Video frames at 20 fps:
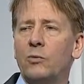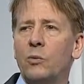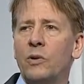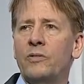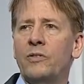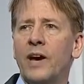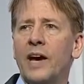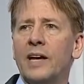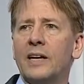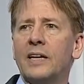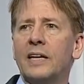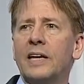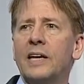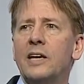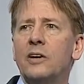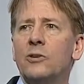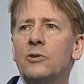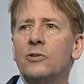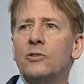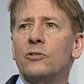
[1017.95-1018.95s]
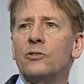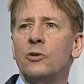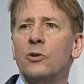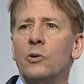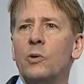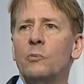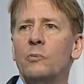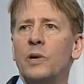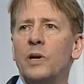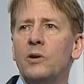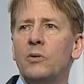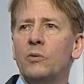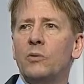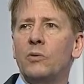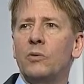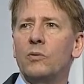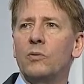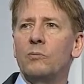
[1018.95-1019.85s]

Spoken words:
We've had leaders who have been